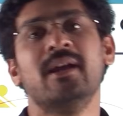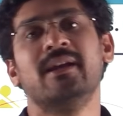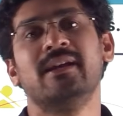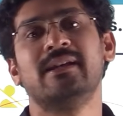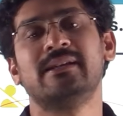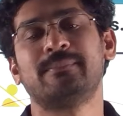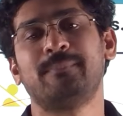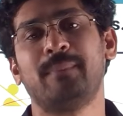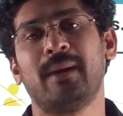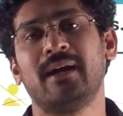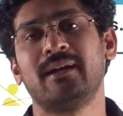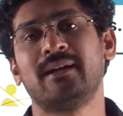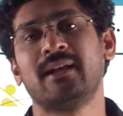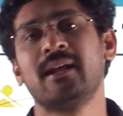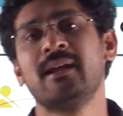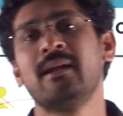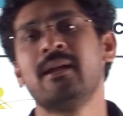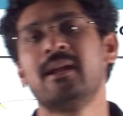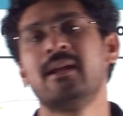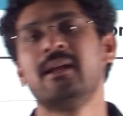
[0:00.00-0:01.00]
his
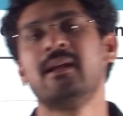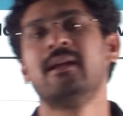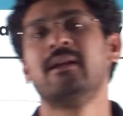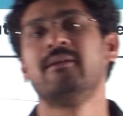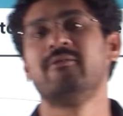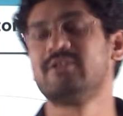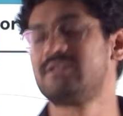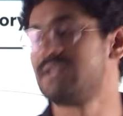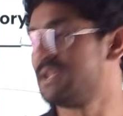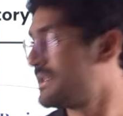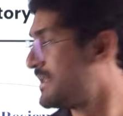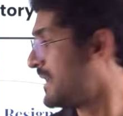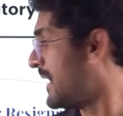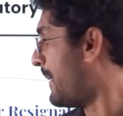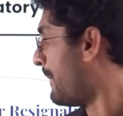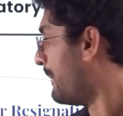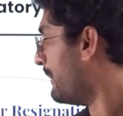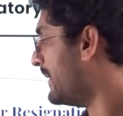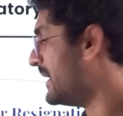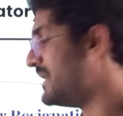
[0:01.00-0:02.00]
party, which
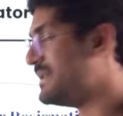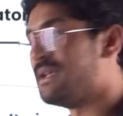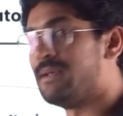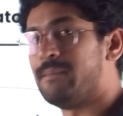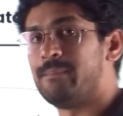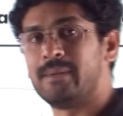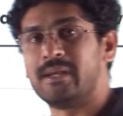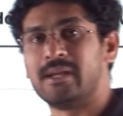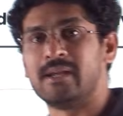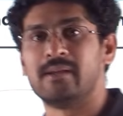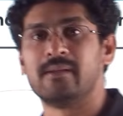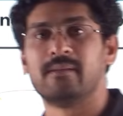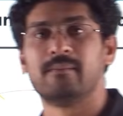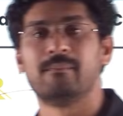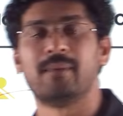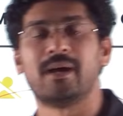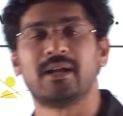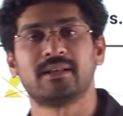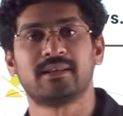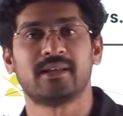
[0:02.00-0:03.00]
is BJP,
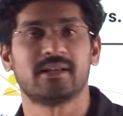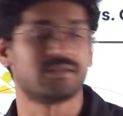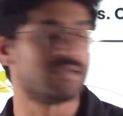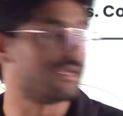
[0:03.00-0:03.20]
Bharatiya